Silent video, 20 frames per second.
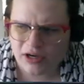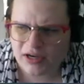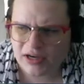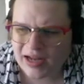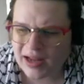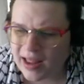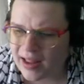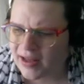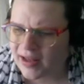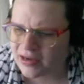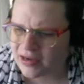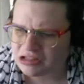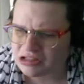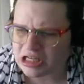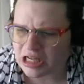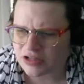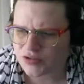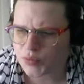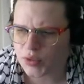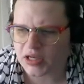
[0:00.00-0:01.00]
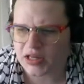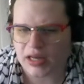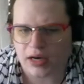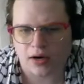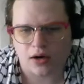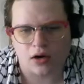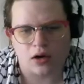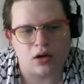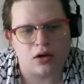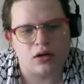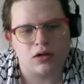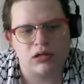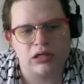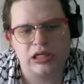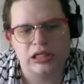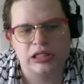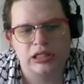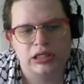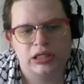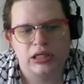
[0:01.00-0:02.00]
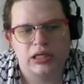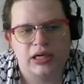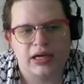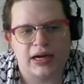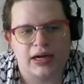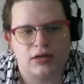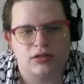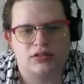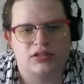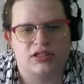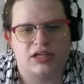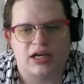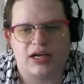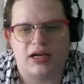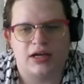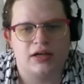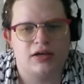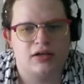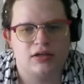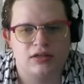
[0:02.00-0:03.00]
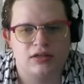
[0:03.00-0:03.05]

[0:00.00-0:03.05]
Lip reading: Yeah, I guess that's what they're called. Outside.